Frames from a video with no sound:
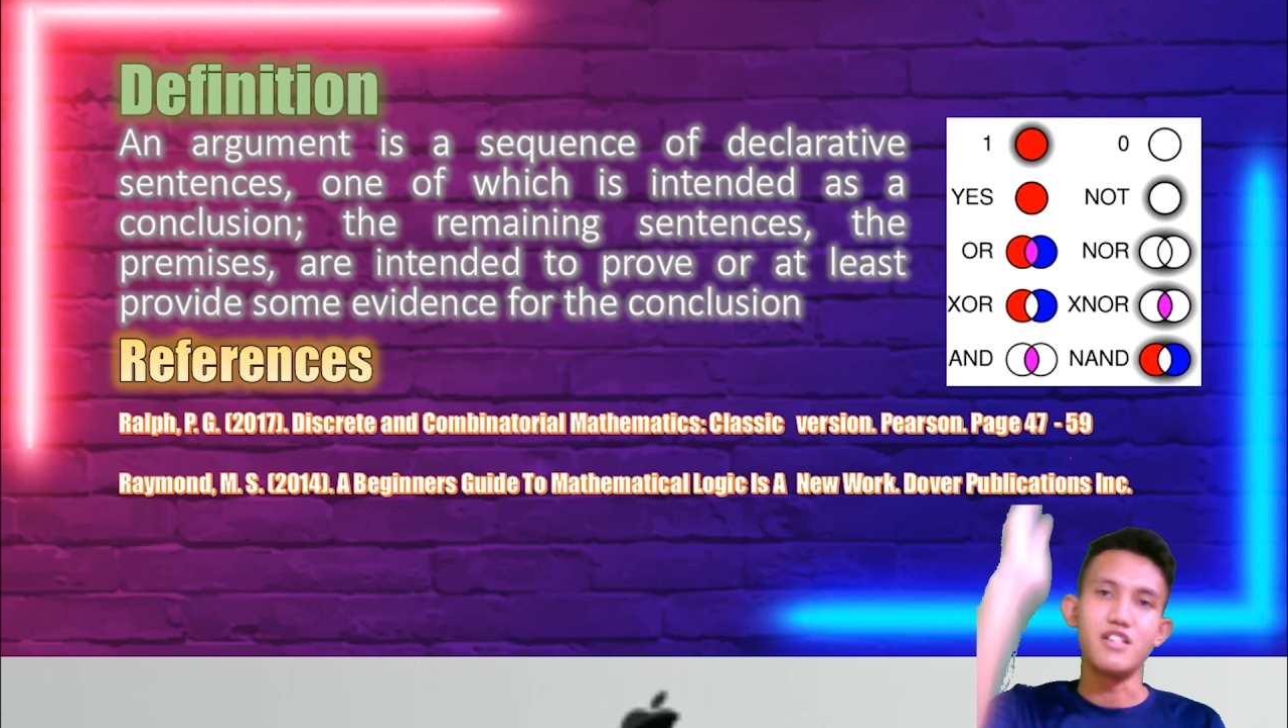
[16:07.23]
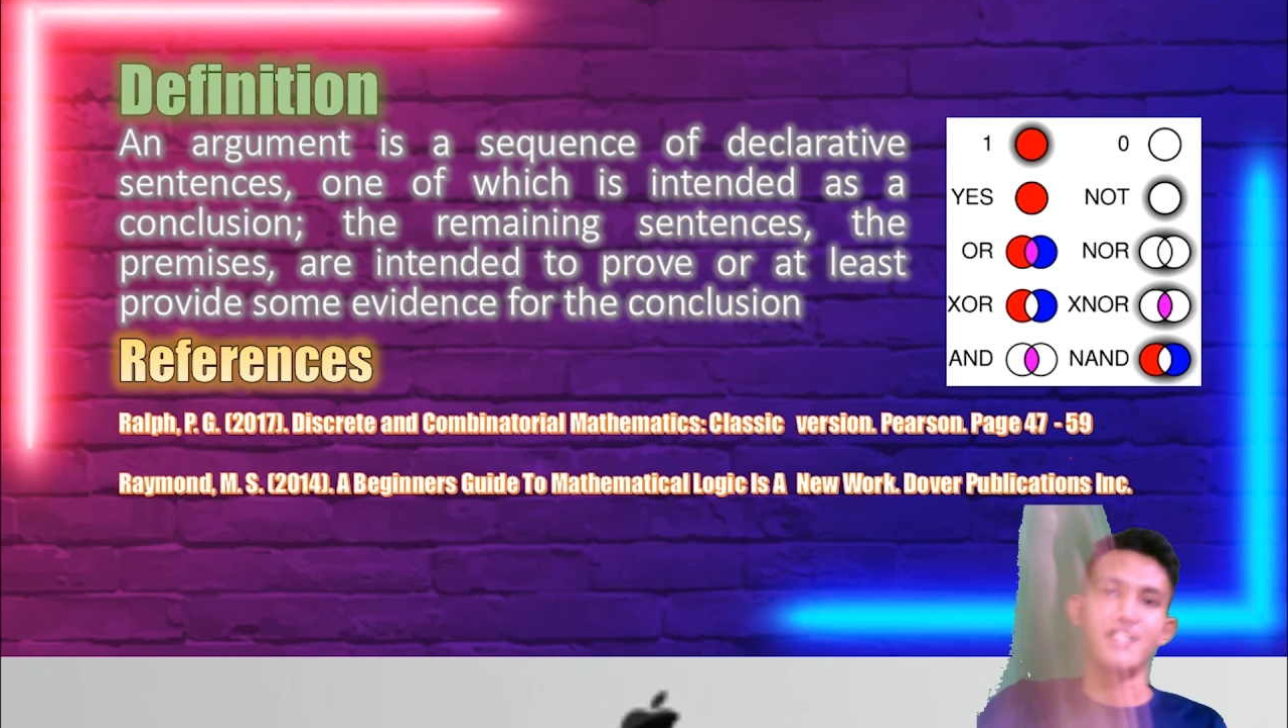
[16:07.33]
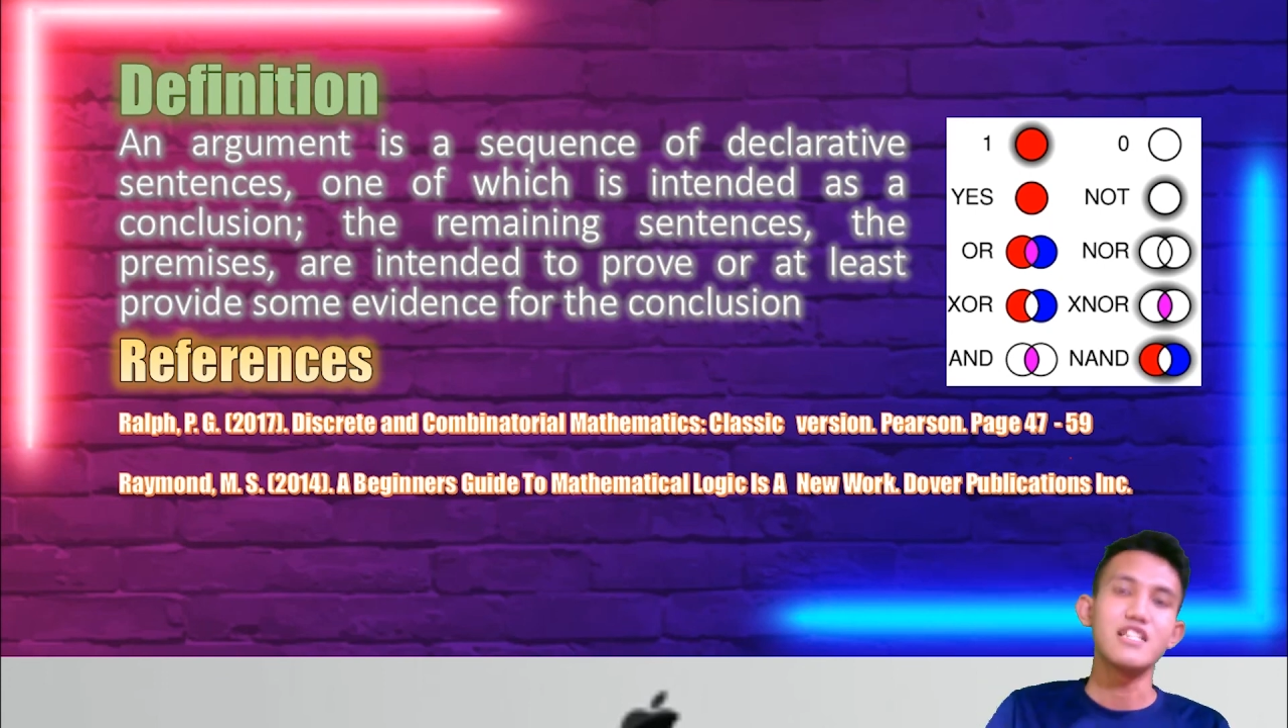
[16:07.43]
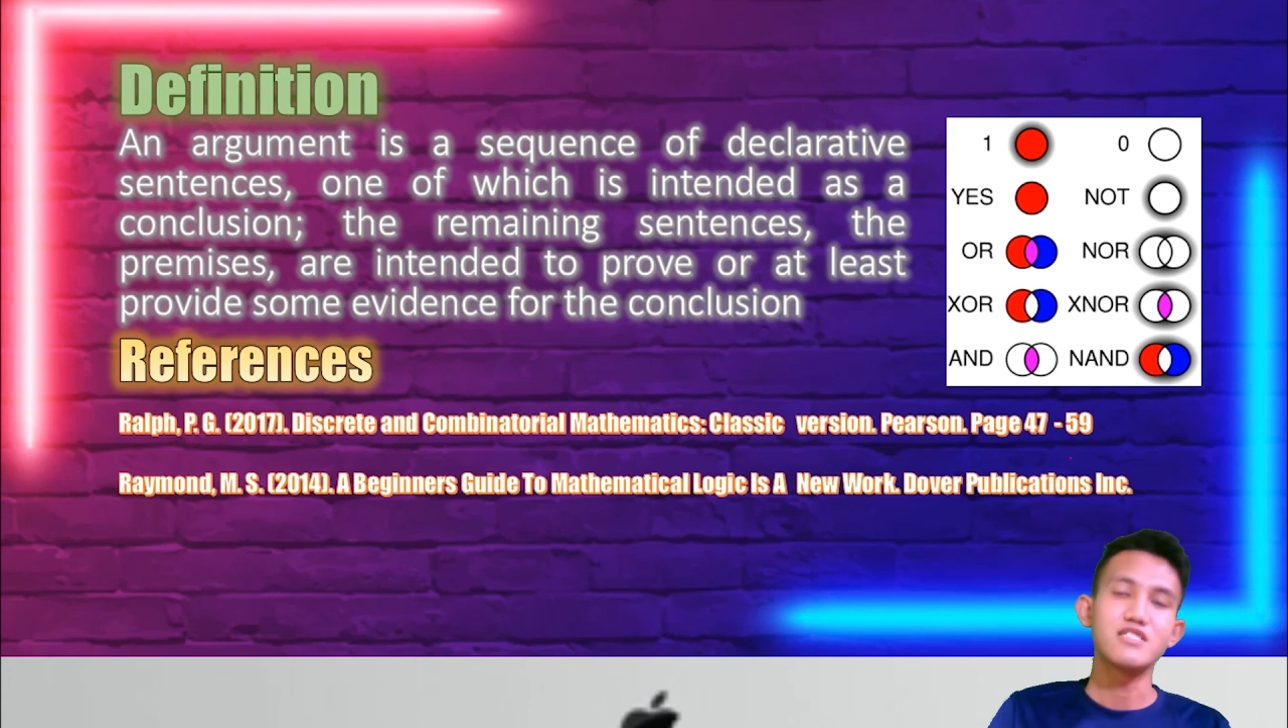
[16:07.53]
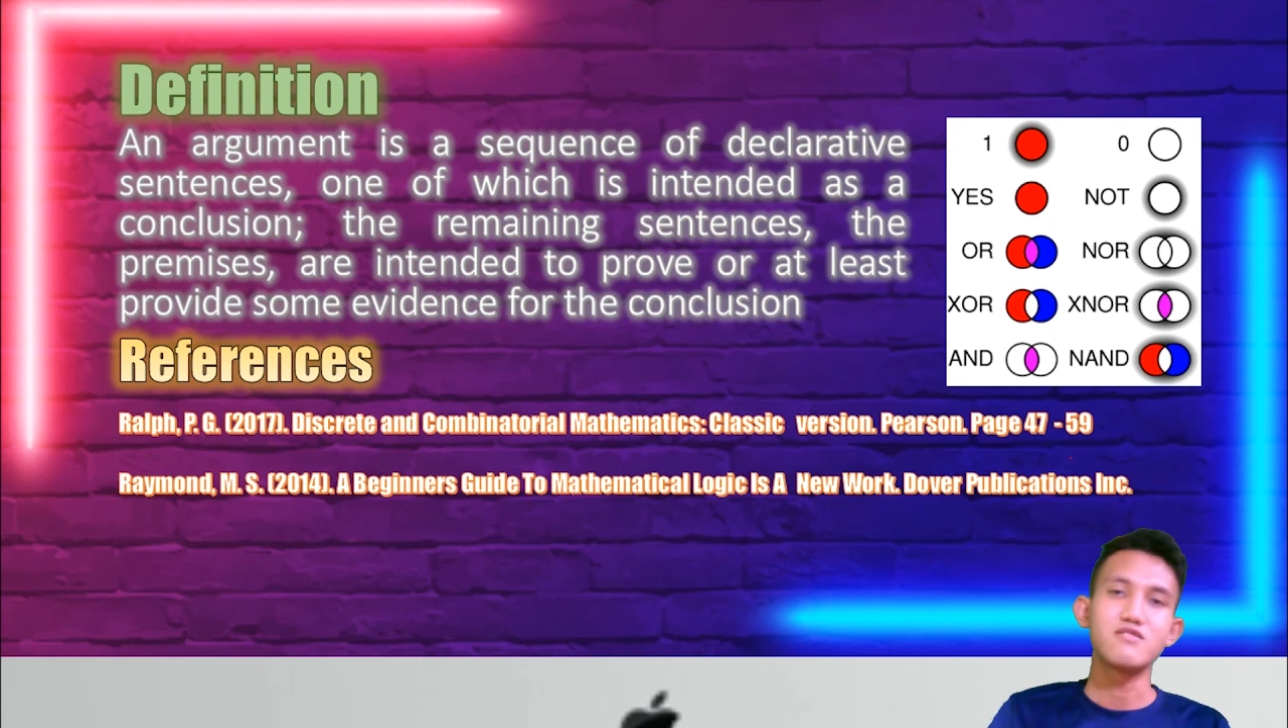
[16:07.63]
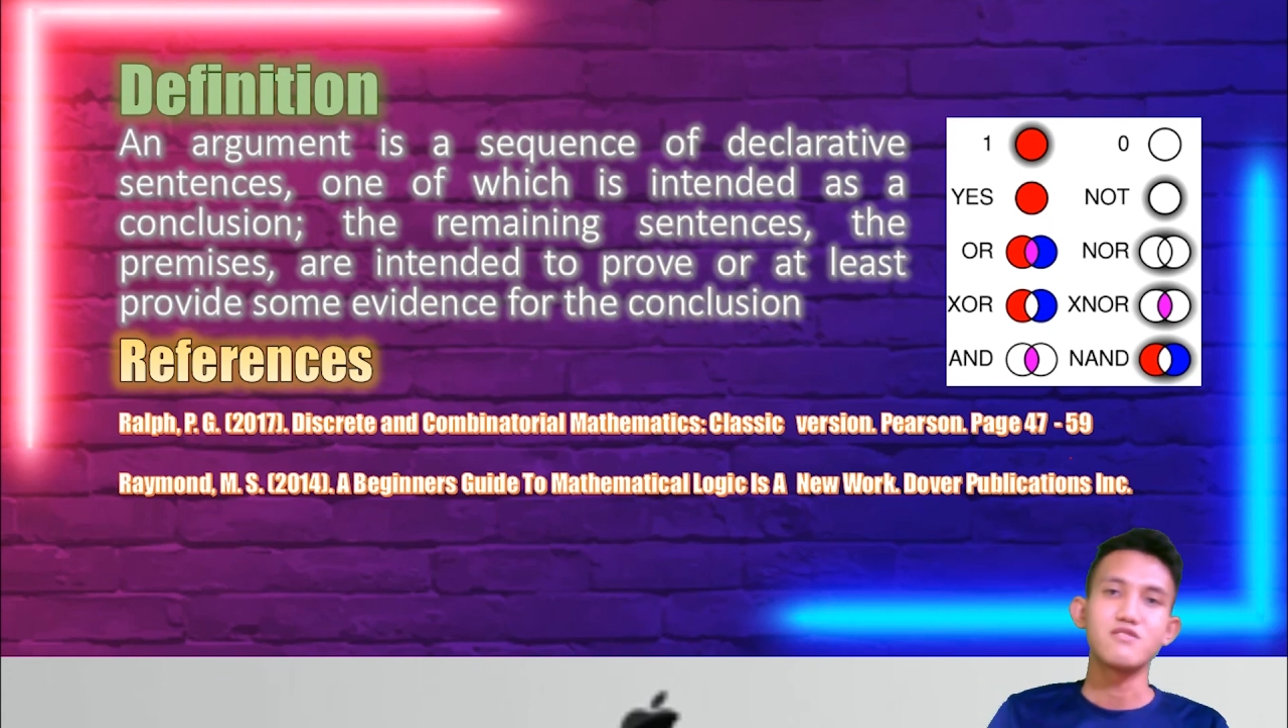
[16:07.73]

that's